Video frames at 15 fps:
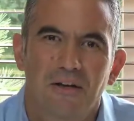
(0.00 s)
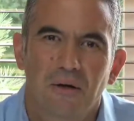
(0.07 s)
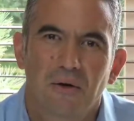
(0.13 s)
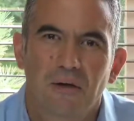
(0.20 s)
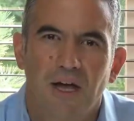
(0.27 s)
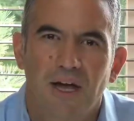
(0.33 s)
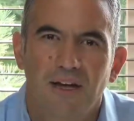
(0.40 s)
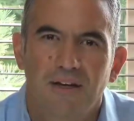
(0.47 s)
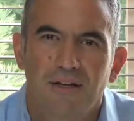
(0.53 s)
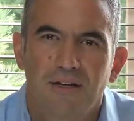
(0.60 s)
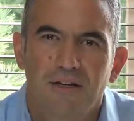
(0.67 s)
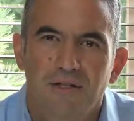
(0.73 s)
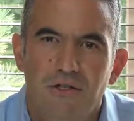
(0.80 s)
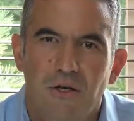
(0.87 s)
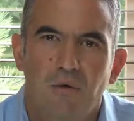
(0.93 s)
Okay?
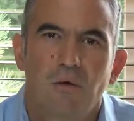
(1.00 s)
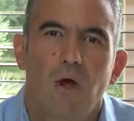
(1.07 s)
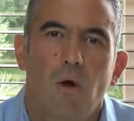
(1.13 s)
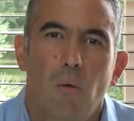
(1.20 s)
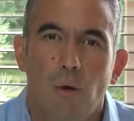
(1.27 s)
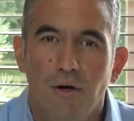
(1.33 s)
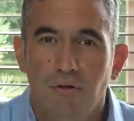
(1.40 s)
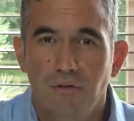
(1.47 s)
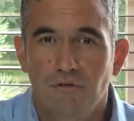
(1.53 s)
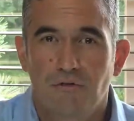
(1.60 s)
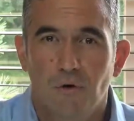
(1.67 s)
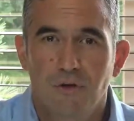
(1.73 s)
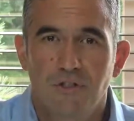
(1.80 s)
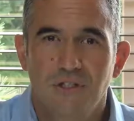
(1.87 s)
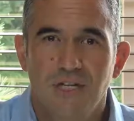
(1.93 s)
So what are the
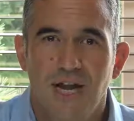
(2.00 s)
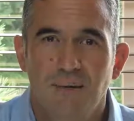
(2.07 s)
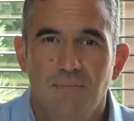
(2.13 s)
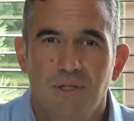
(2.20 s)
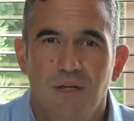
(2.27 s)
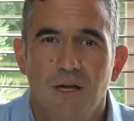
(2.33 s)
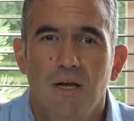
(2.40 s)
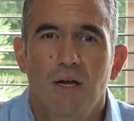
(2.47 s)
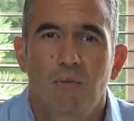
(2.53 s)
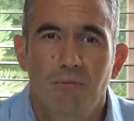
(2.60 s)
four steps?